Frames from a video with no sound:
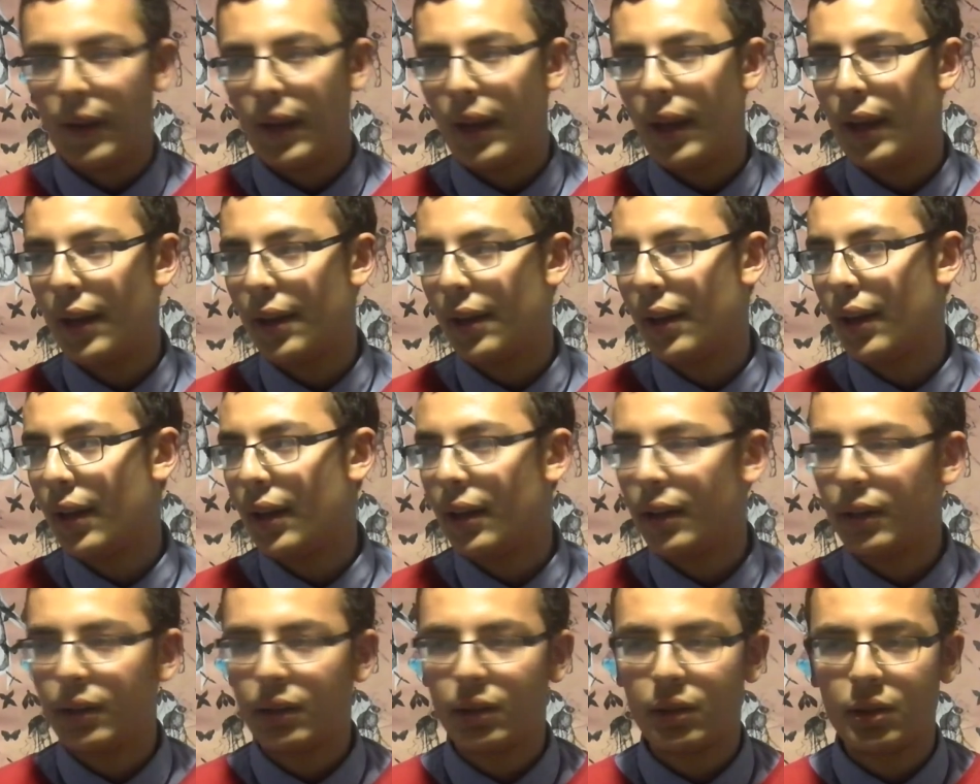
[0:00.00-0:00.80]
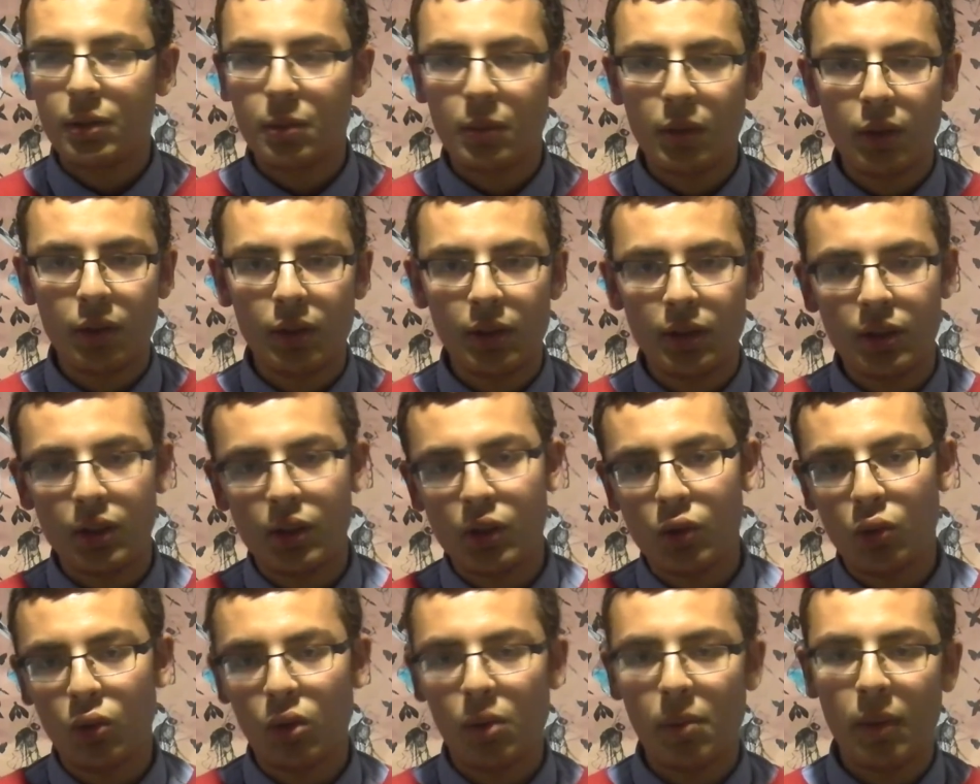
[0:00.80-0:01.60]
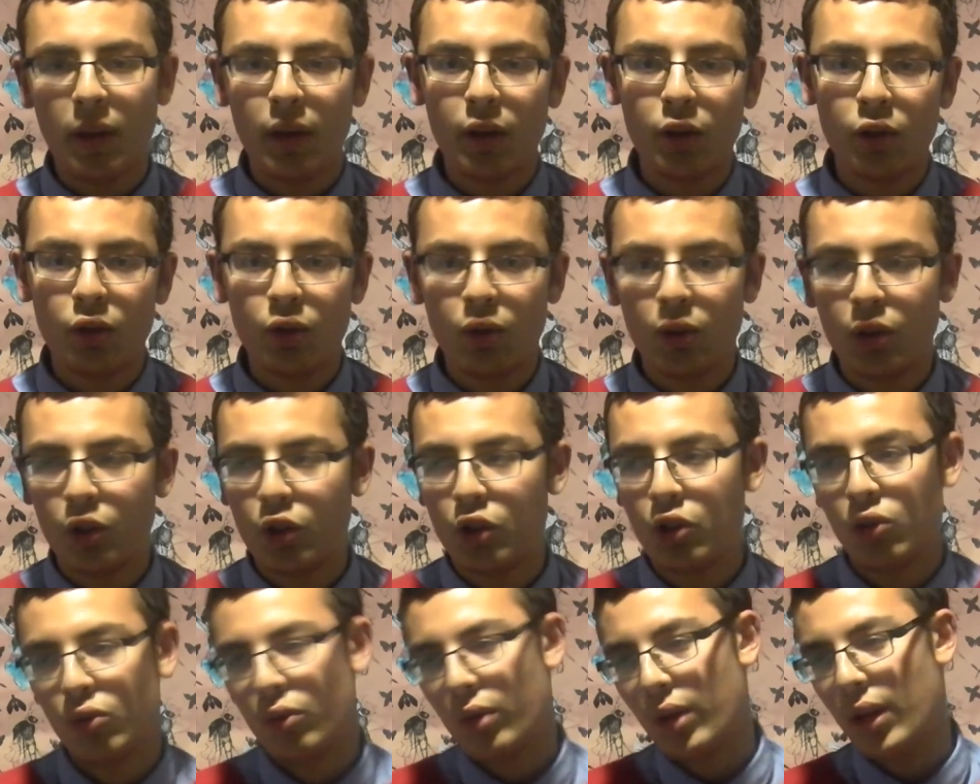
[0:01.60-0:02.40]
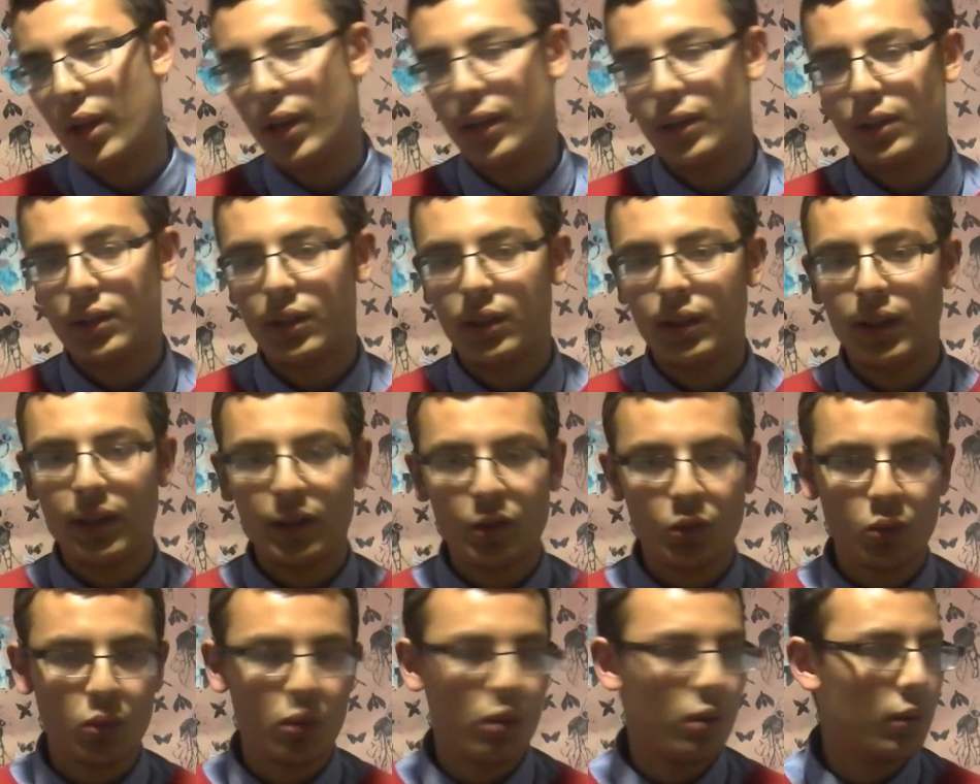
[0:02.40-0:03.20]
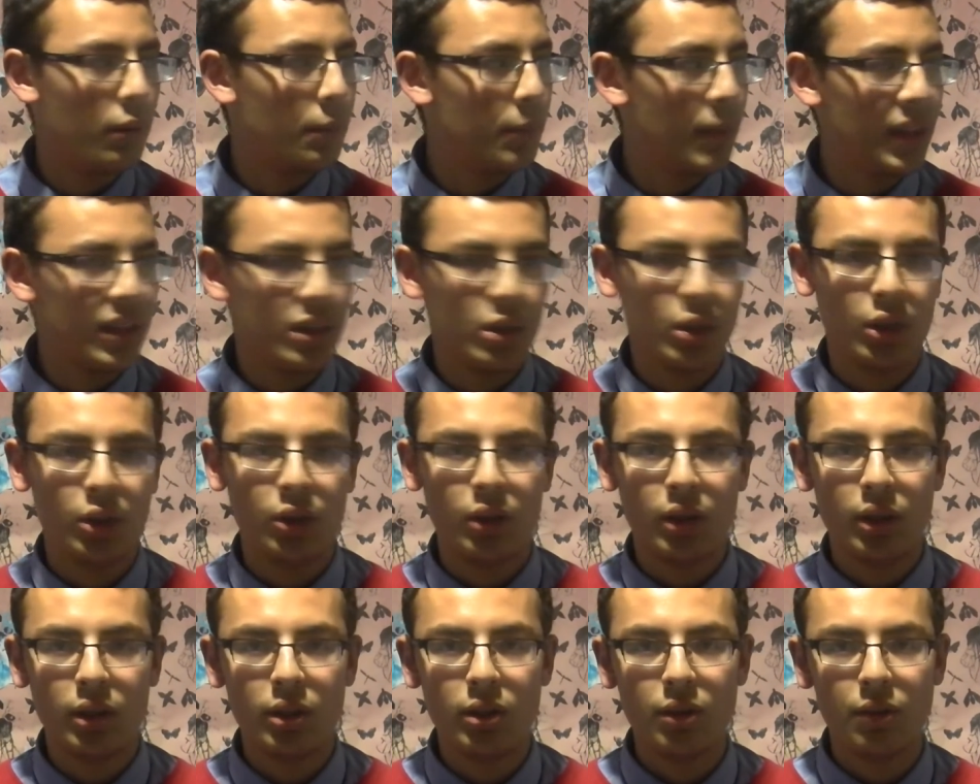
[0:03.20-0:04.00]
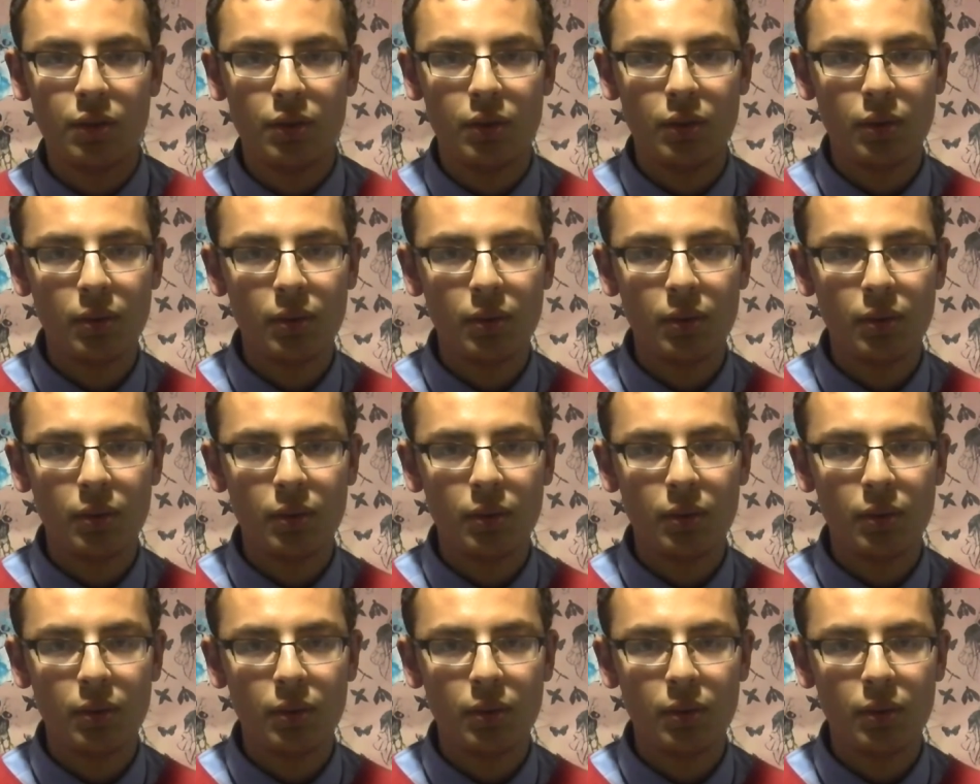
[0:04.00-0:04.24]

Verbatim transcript: and that to be honest it's all about you you should relax and that's what makes a good interview